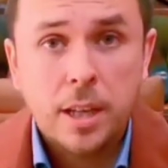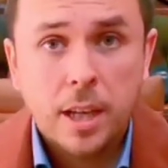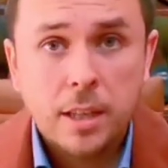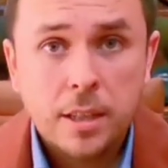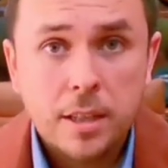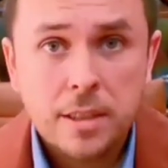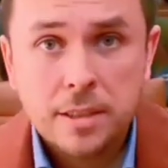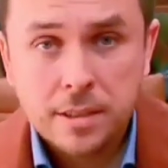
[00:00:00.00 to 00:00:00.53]
out
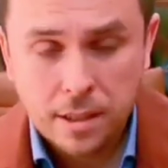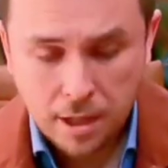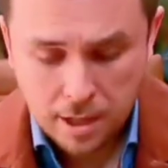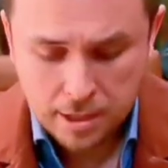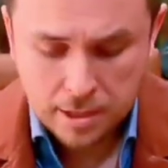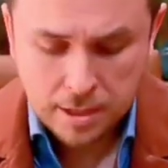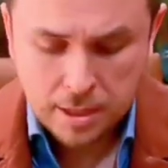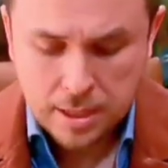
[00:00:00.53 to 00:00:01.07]
of this
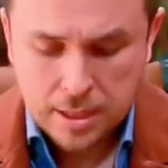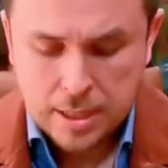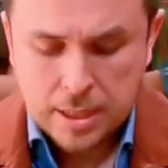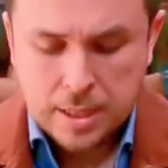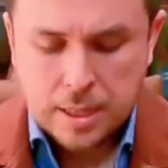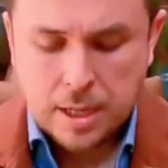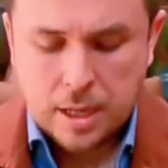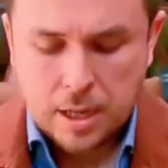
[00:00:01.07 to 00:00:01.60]
line.
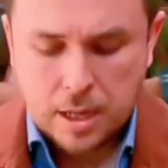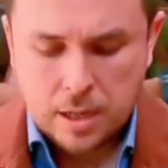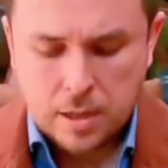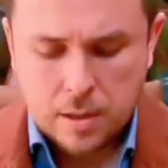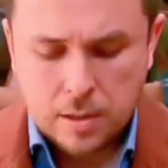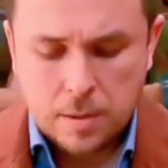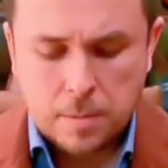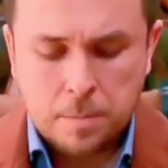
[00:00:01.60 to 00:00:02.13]

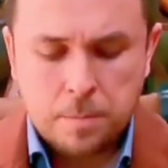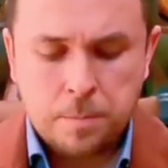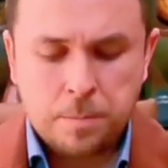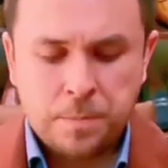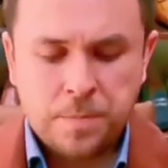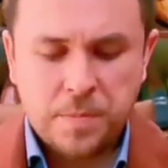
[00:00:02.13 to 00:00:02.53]
And